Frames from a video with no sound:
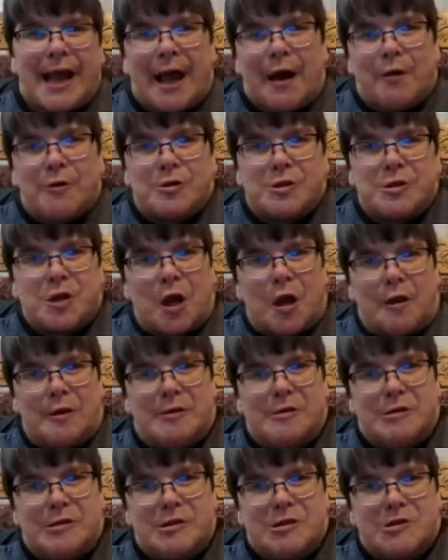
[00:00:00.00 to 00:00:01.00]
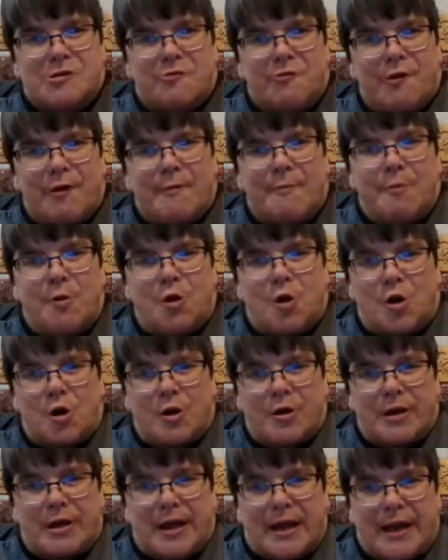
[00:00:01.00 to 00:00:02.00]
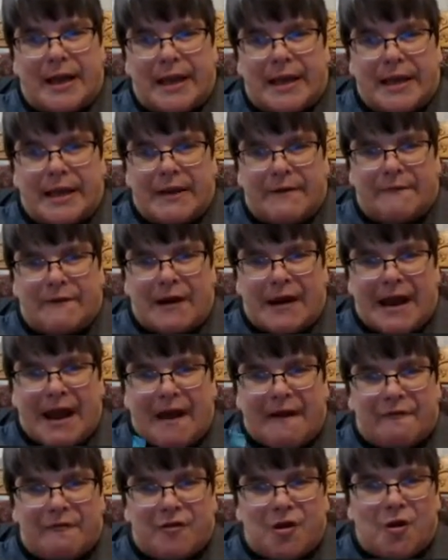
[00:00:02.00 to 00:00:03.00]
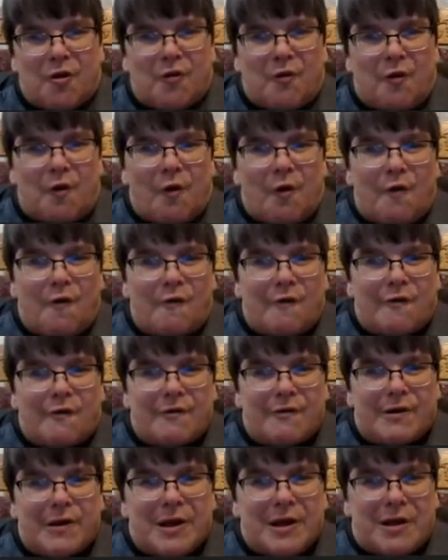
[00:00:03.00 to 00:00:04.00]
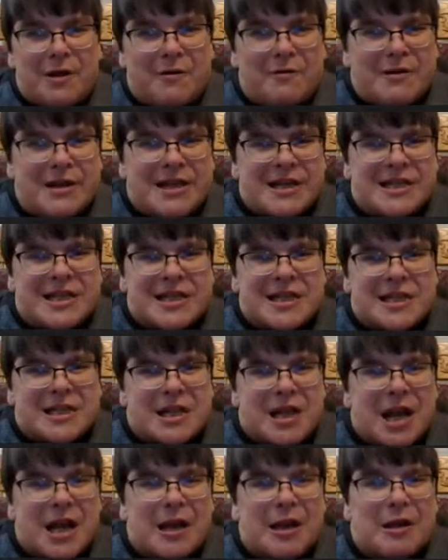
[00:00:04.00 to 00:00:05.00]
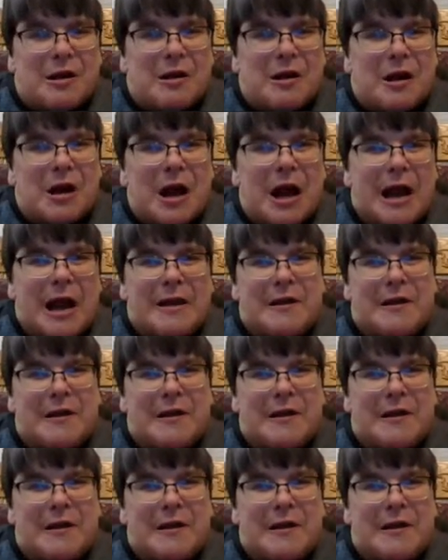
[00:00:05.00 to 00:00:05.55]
hours on StreamYard, and if I have go over, you know, it's just like, I